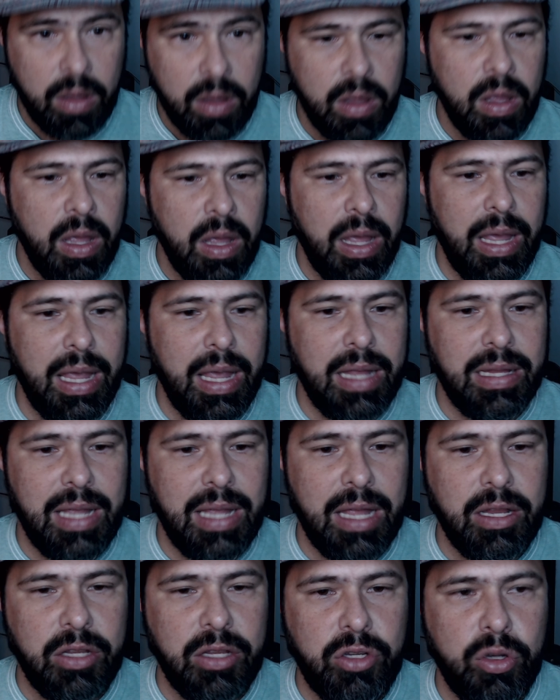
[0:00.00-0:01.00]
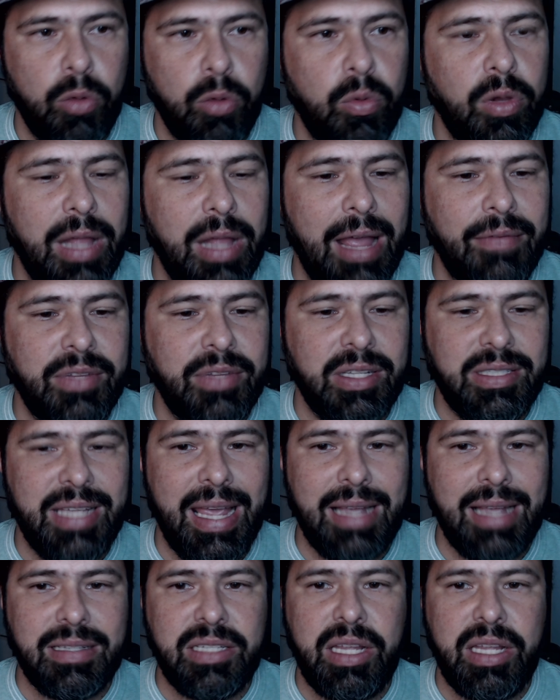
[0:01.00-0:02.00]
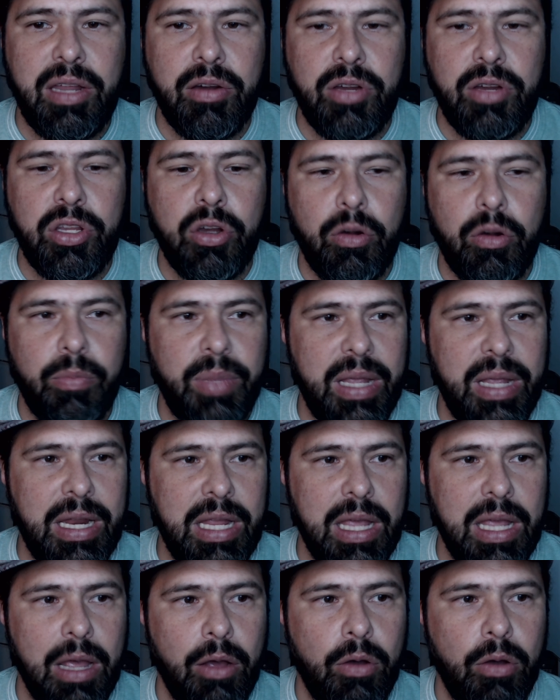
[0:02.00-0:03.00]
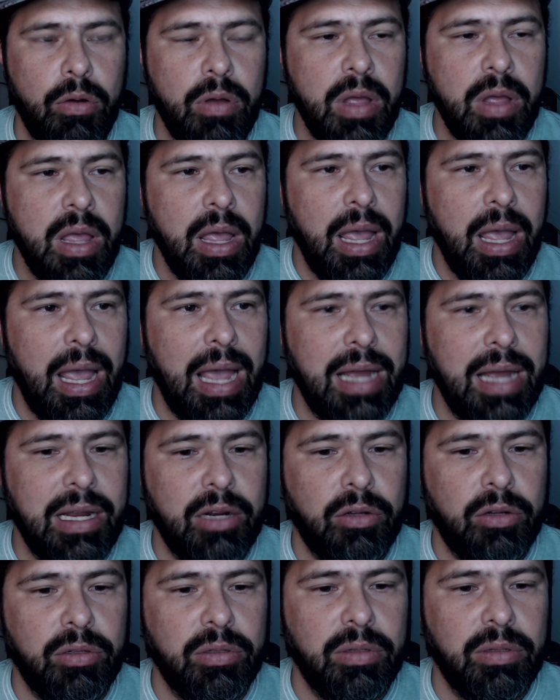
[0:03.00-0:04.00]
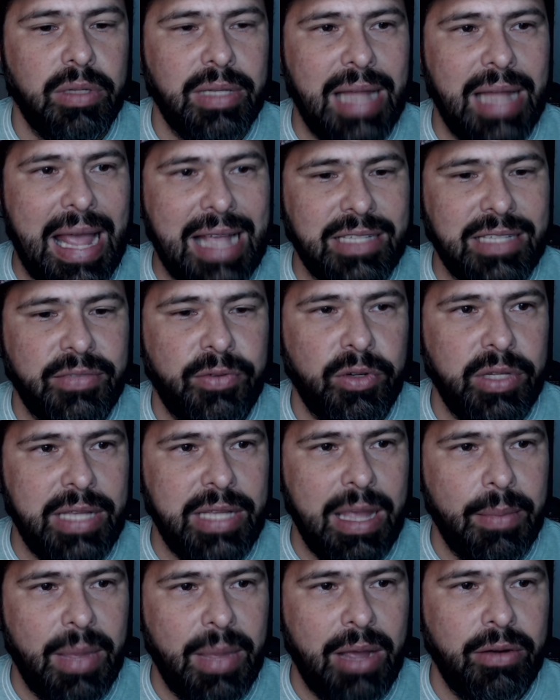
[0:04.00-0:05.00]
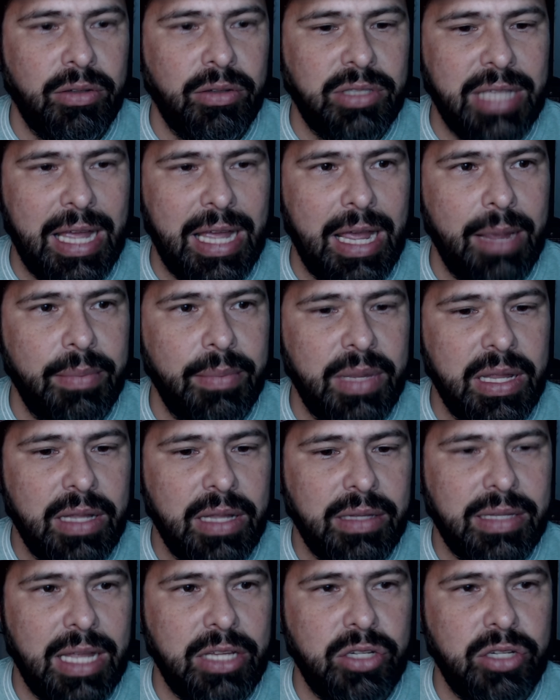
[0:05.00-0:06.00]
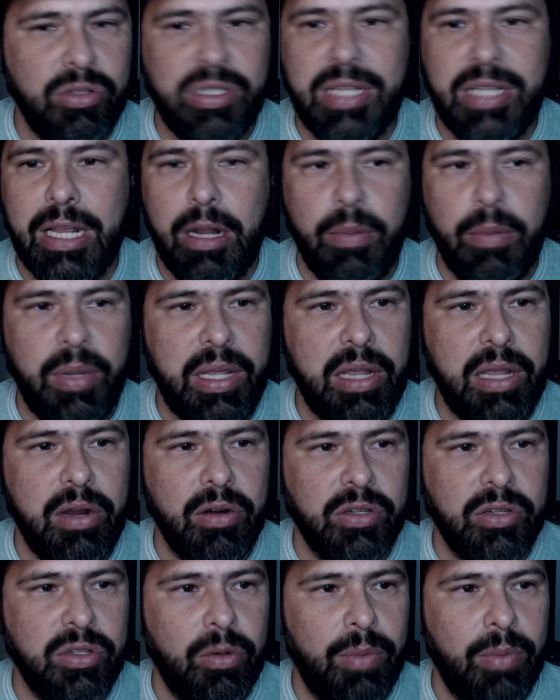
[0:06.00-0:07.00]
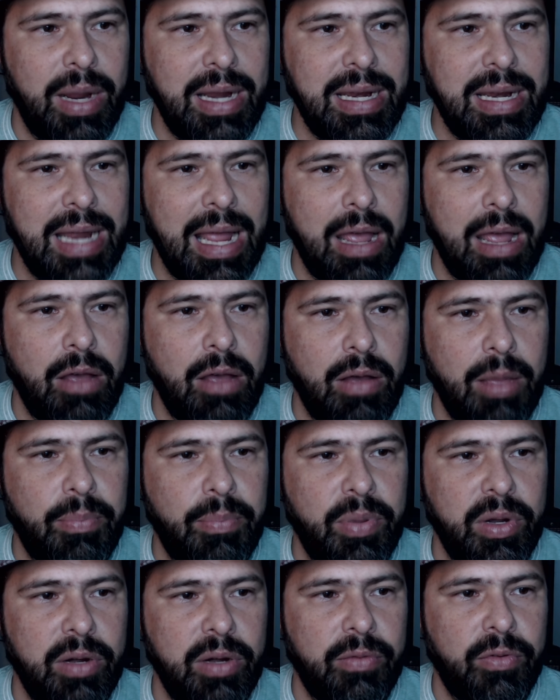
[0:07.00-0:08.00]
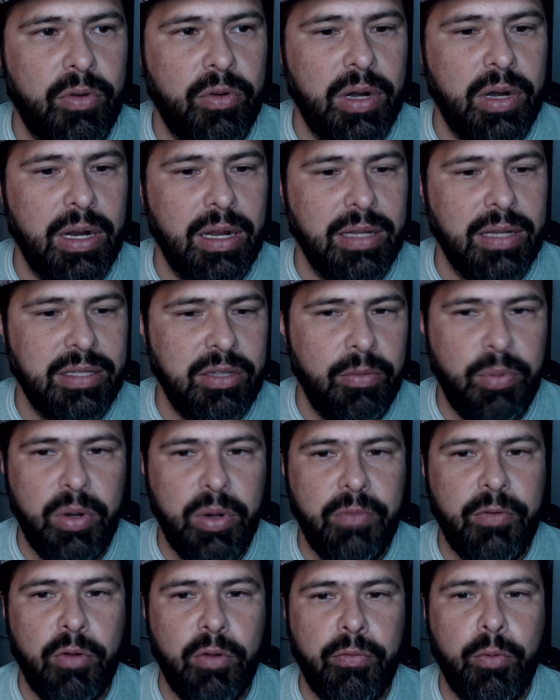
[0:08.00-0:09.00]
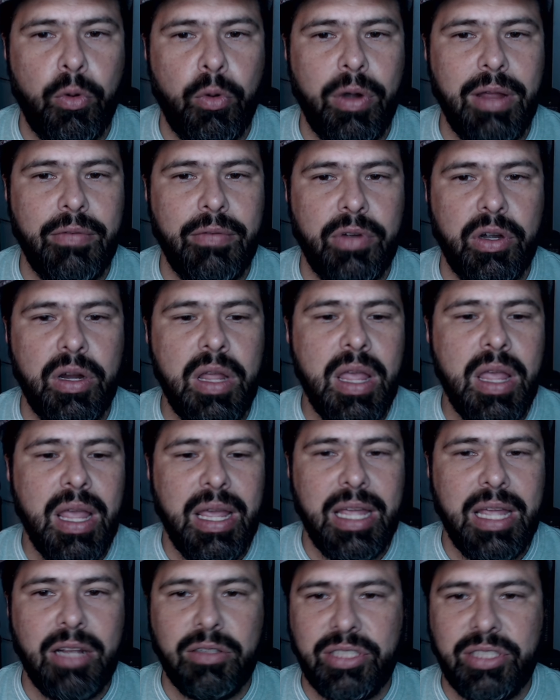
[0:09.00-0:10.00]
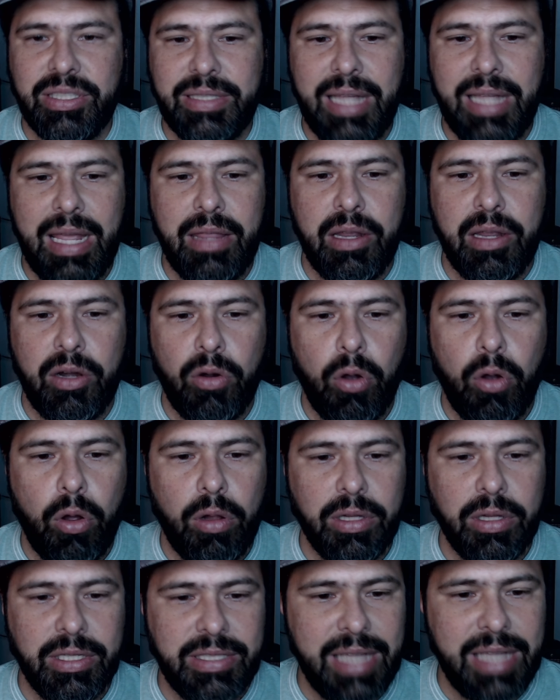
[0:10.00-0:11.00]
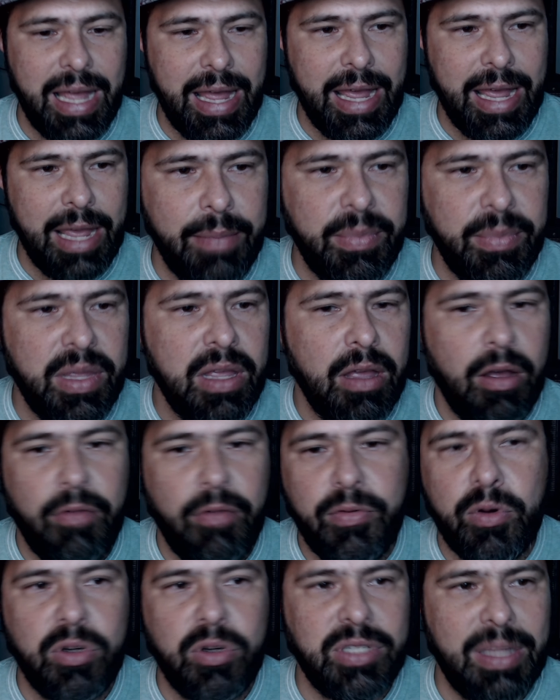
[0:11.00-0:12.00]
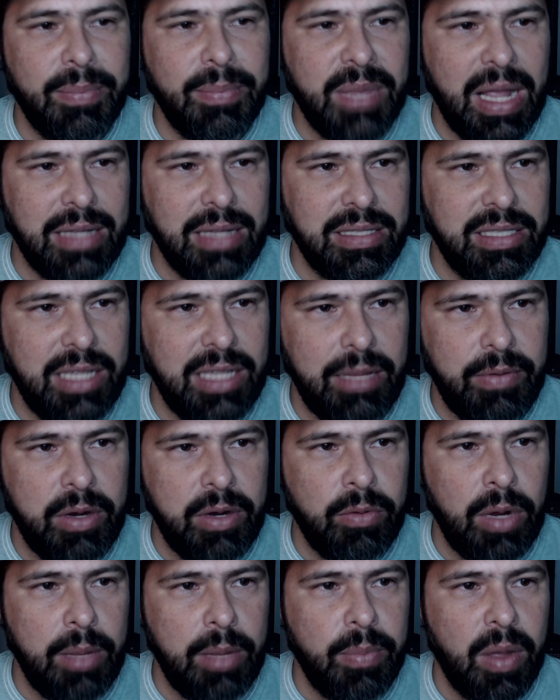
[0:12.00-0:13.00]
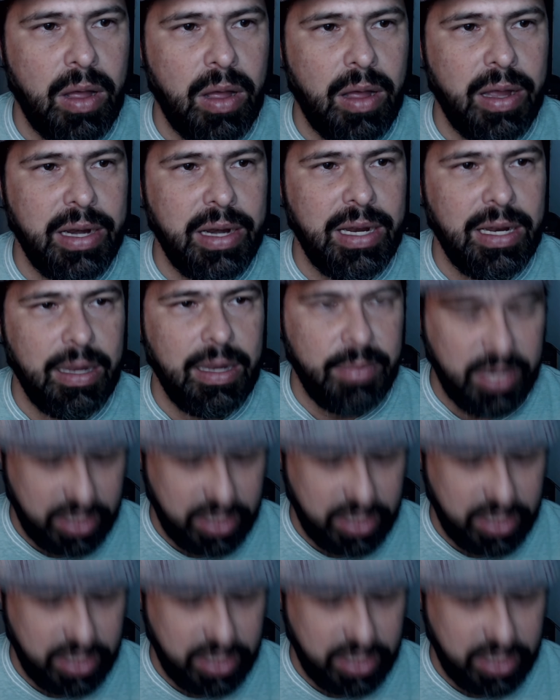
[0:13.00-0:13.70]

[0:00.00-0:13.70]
and then you will have the text here in your video, and it'll last for the amount of time that you set up here. So right now I put it for so you put it for forever. It'll stay there all the time. Of course, I'm not Stevie Ray Vaughan. Let me just